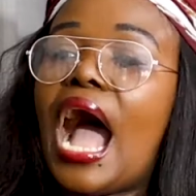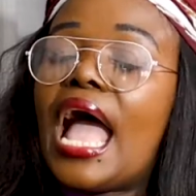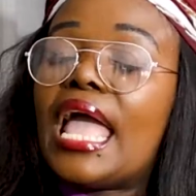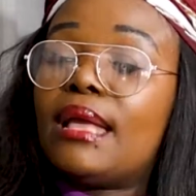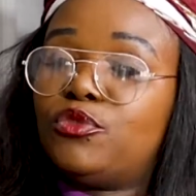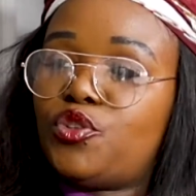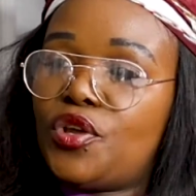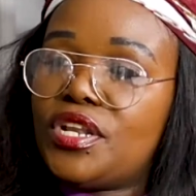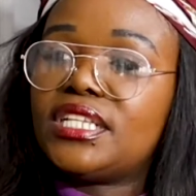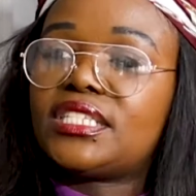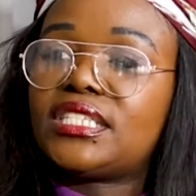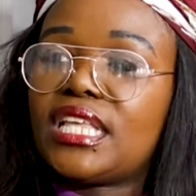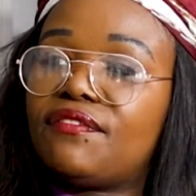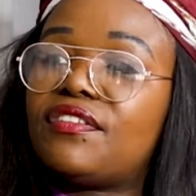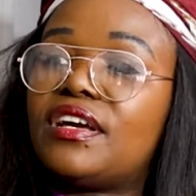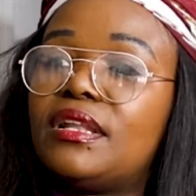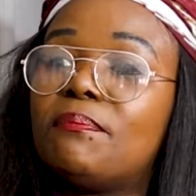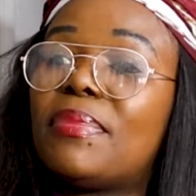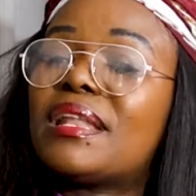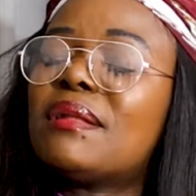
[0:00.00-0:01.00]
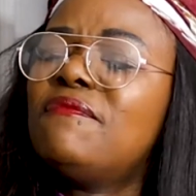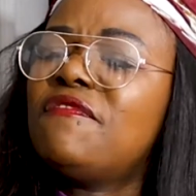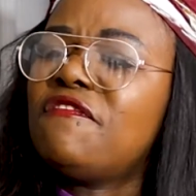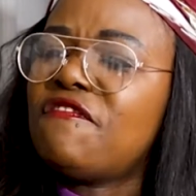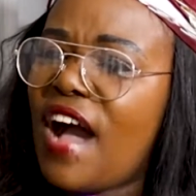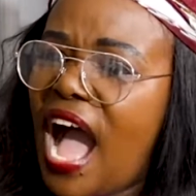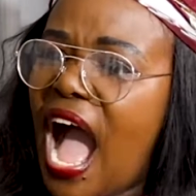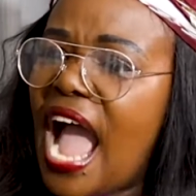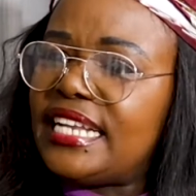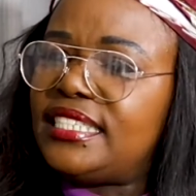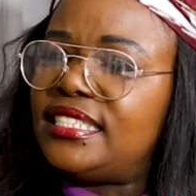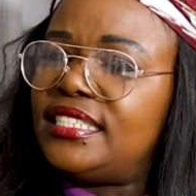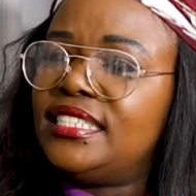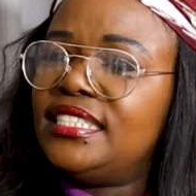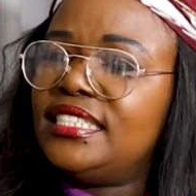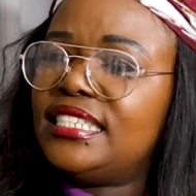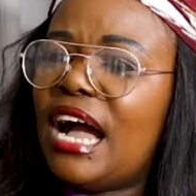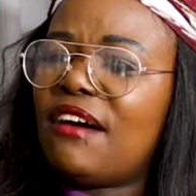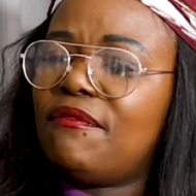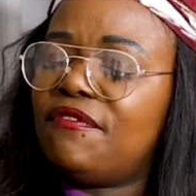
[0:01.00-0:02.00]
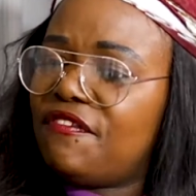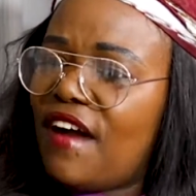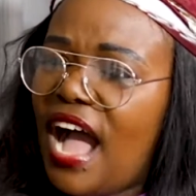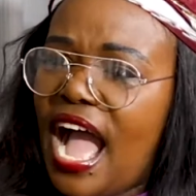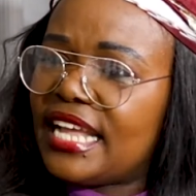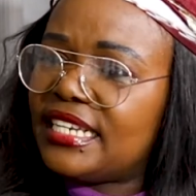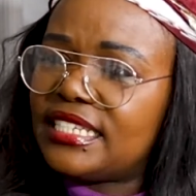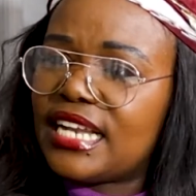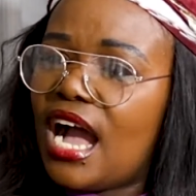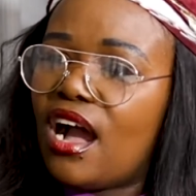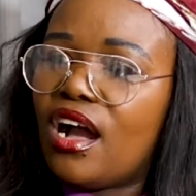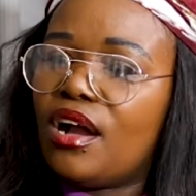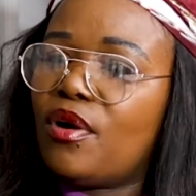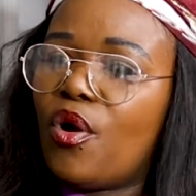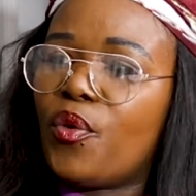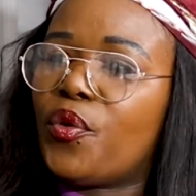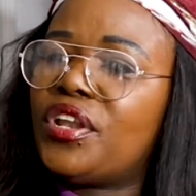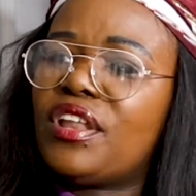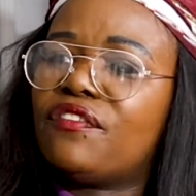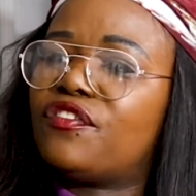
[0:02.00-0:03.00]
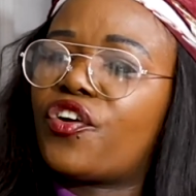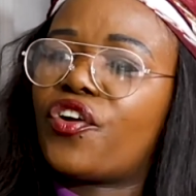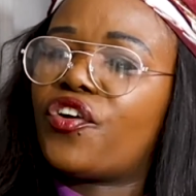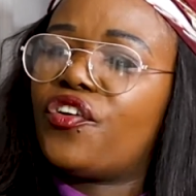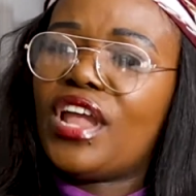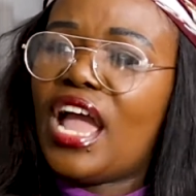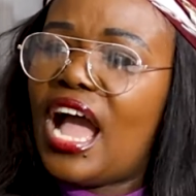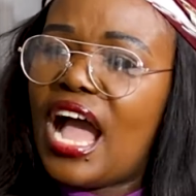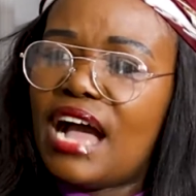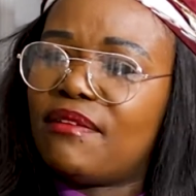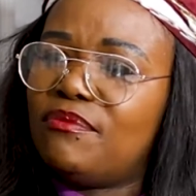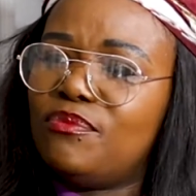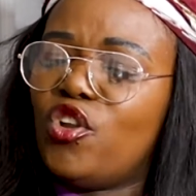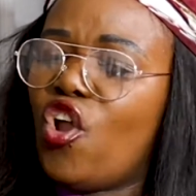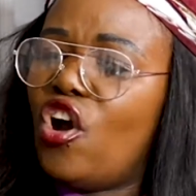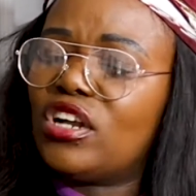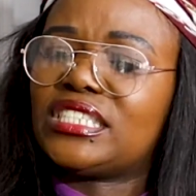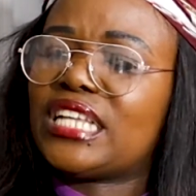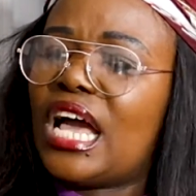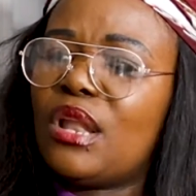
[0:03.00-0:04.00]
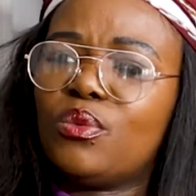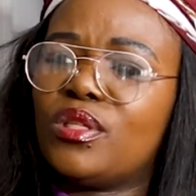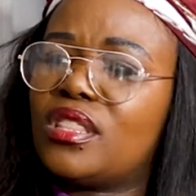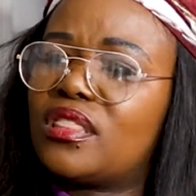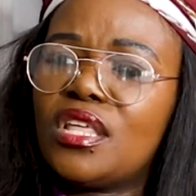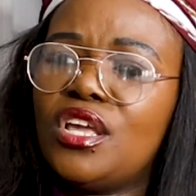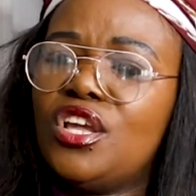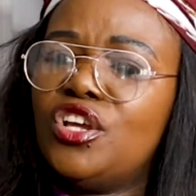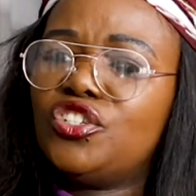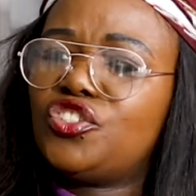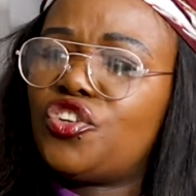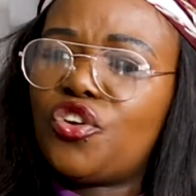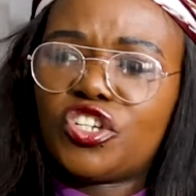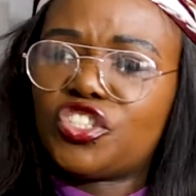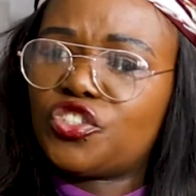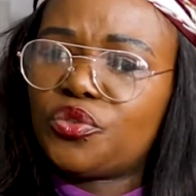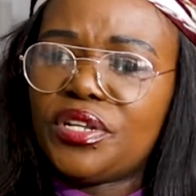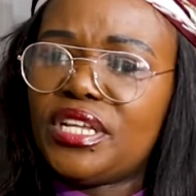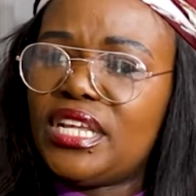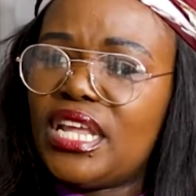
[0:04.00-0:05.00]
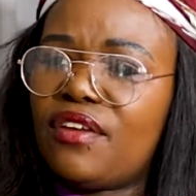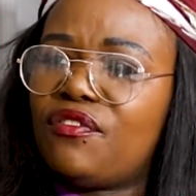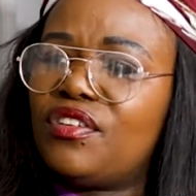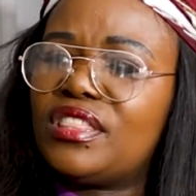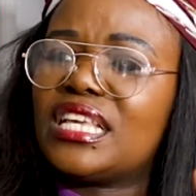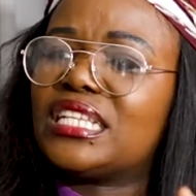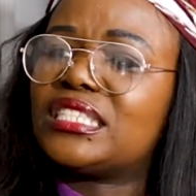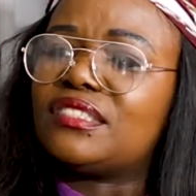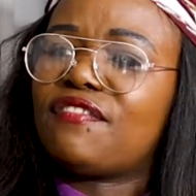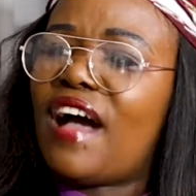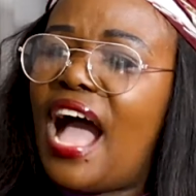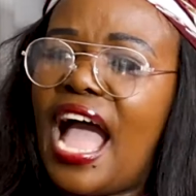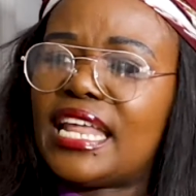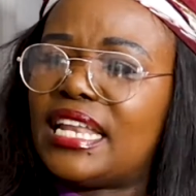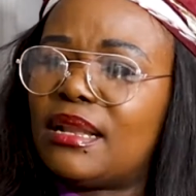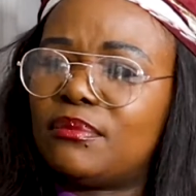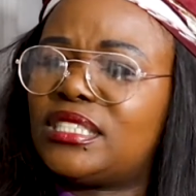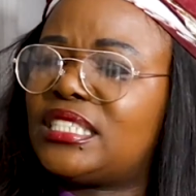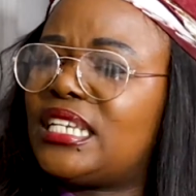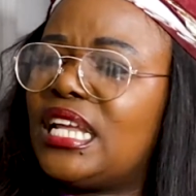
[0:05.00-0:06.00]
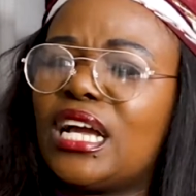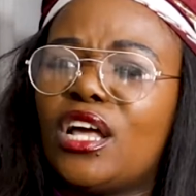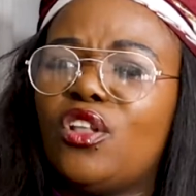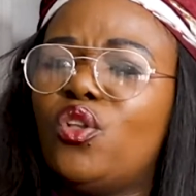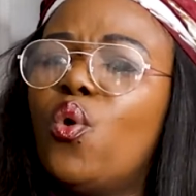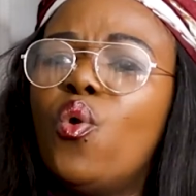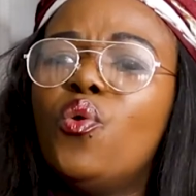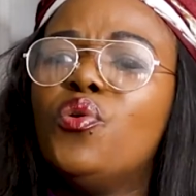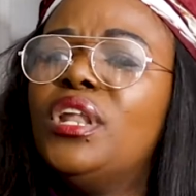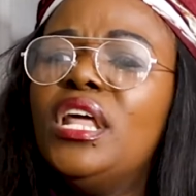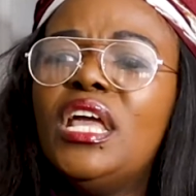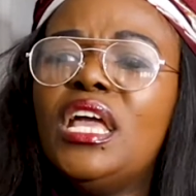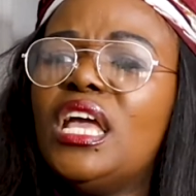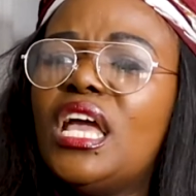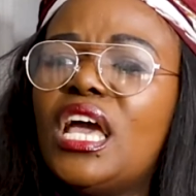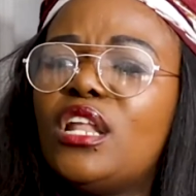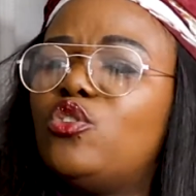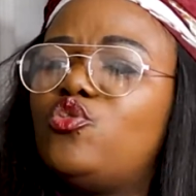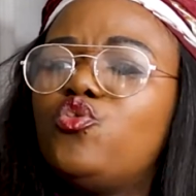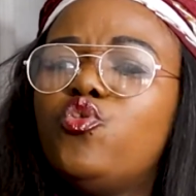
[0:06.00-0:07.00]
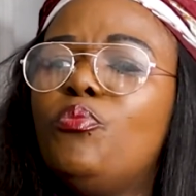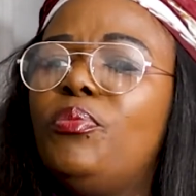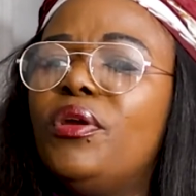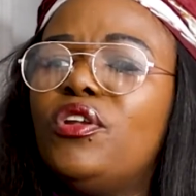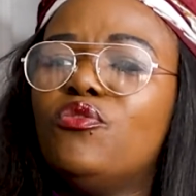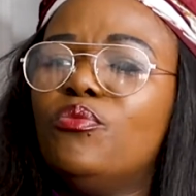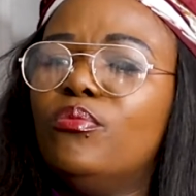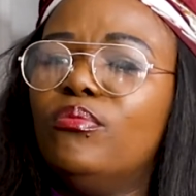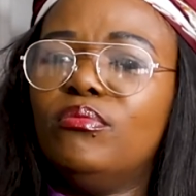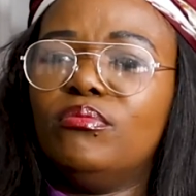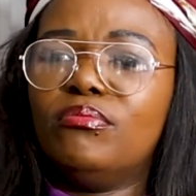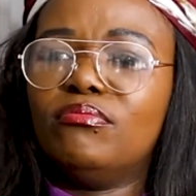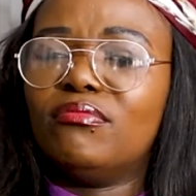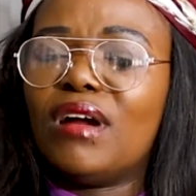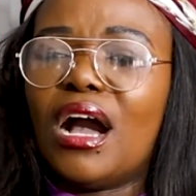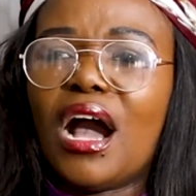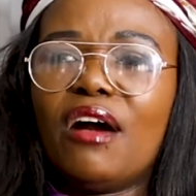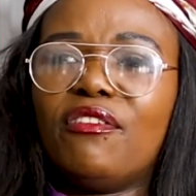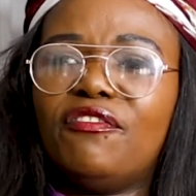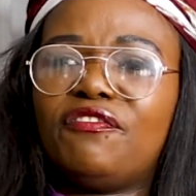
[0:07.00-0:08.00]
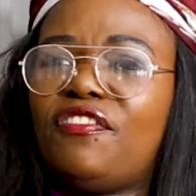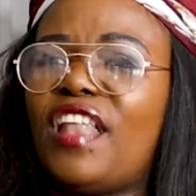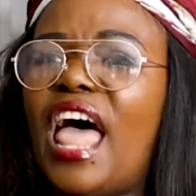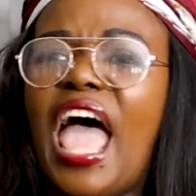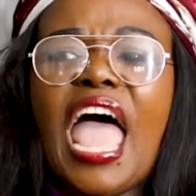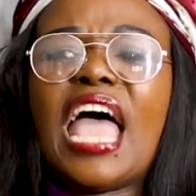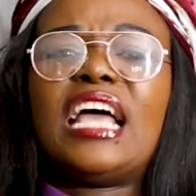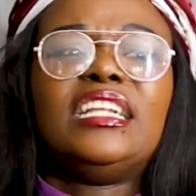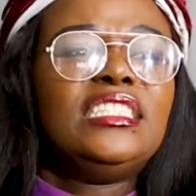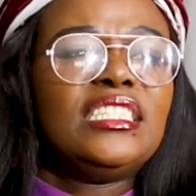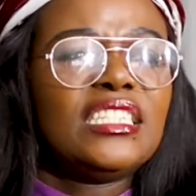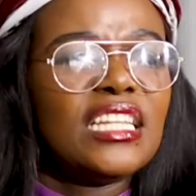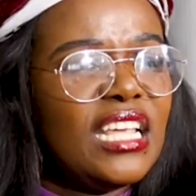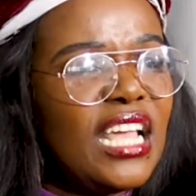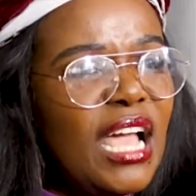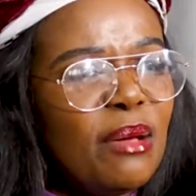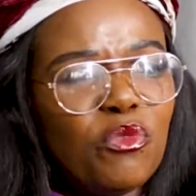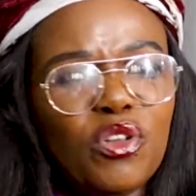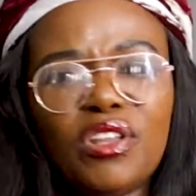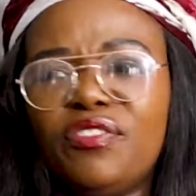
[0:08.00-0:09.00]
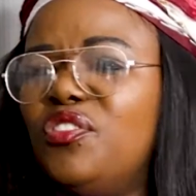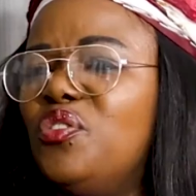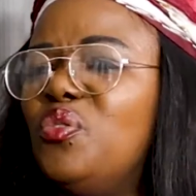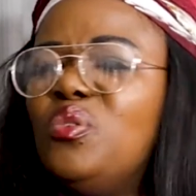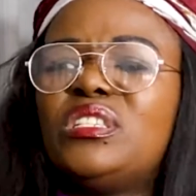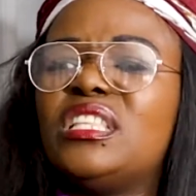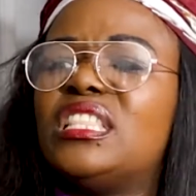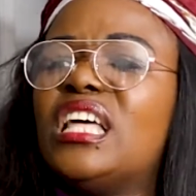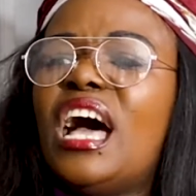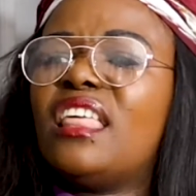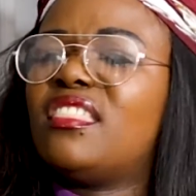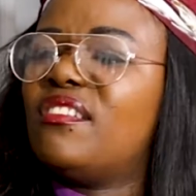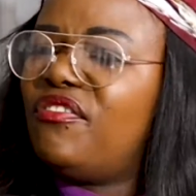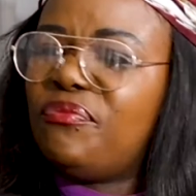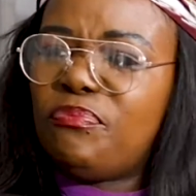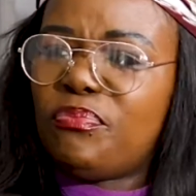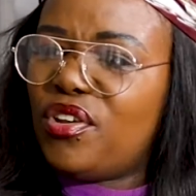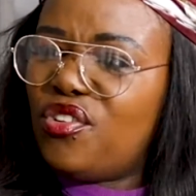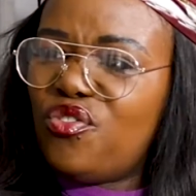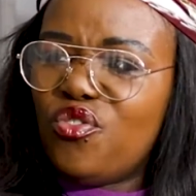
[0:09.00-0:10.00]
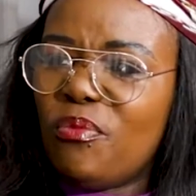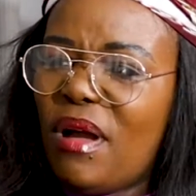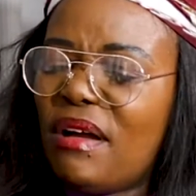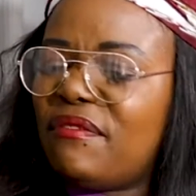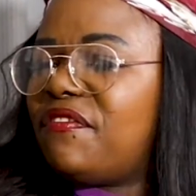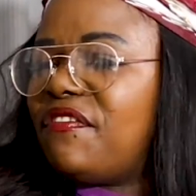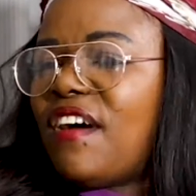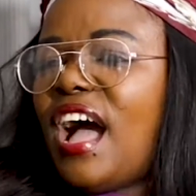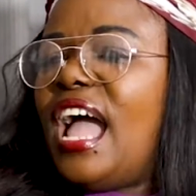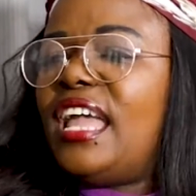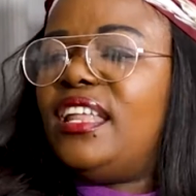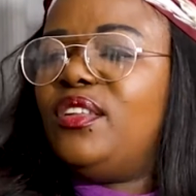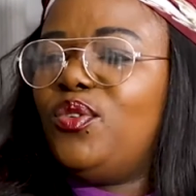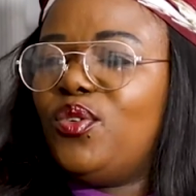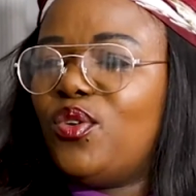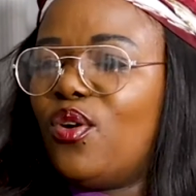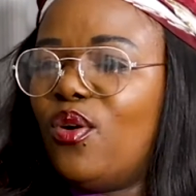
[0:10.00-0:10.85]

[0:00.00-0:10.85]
I am 27, but I'm fine. I'm fine. I already have a career. I'm long done with tertiary. Everything's fine. I'm staying alone at a 2-bedroom flat, not even using the other bedroom. I'm fine,